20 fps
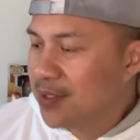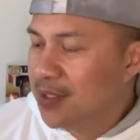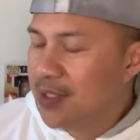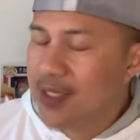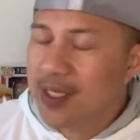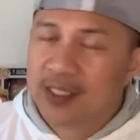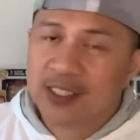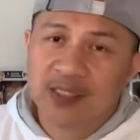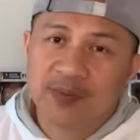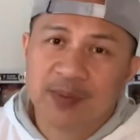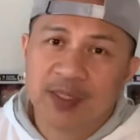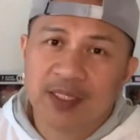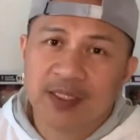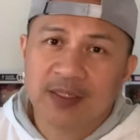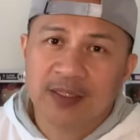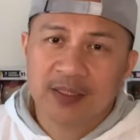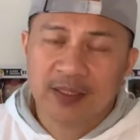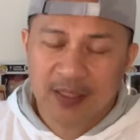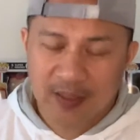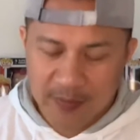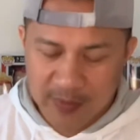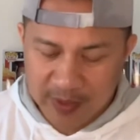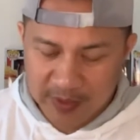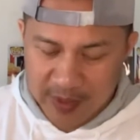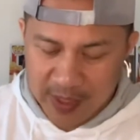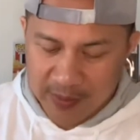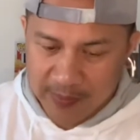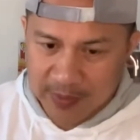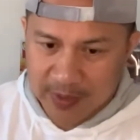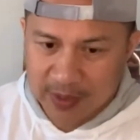X-Men. Let me
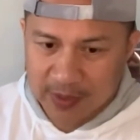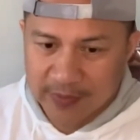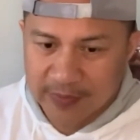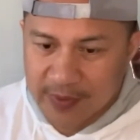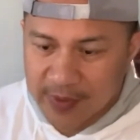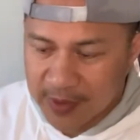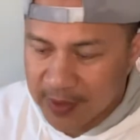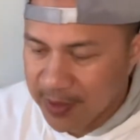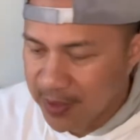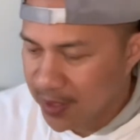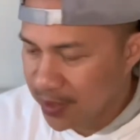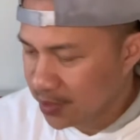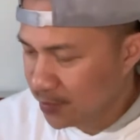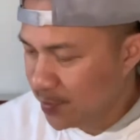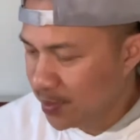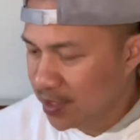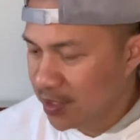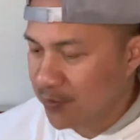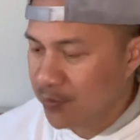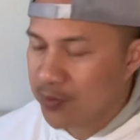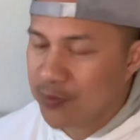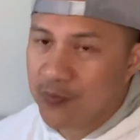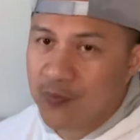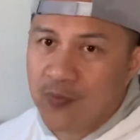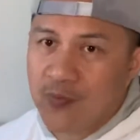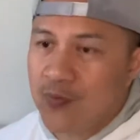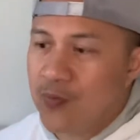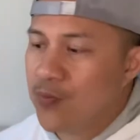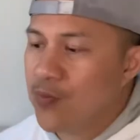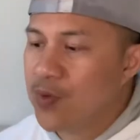grab this. X-Men number
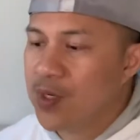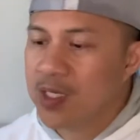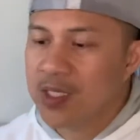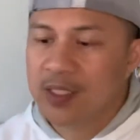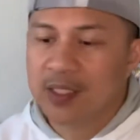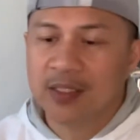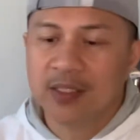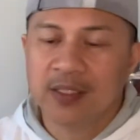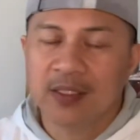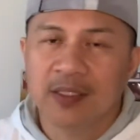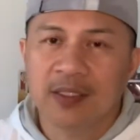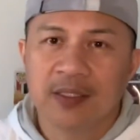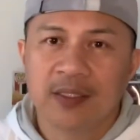1.